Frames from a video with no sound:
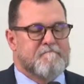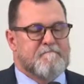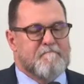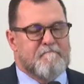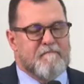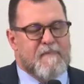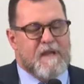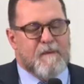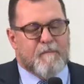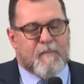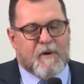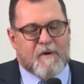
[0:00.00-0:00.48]

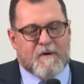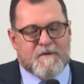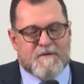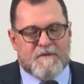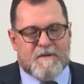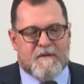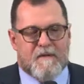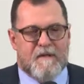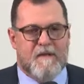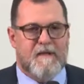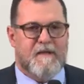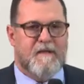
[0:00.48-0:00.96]
Me
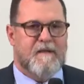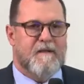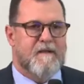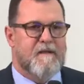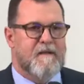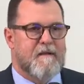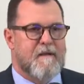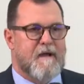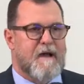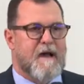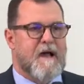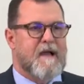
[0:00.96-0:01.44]
personally,
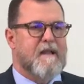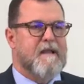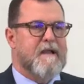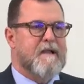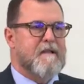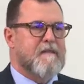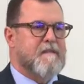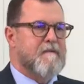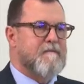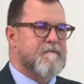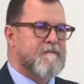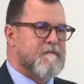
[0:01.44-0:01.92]
I
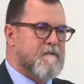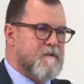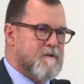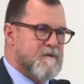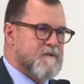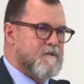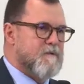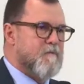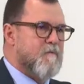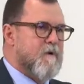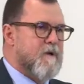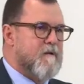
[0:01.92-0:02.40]
like the
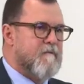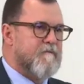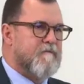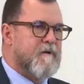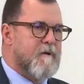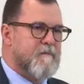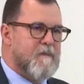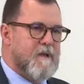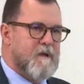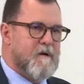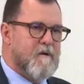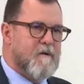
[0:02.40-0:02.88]
first one
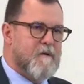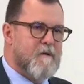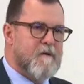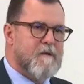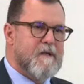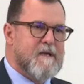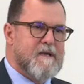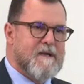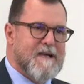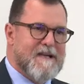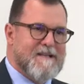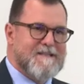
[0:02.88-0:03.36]
from the
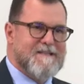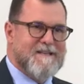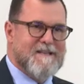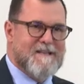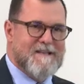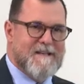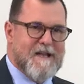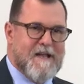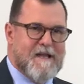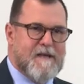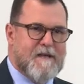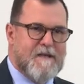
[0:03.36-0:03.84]
early
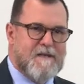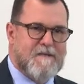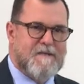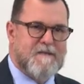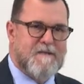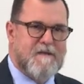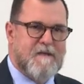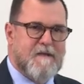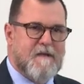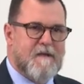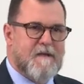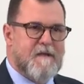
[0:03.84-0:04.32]
1990s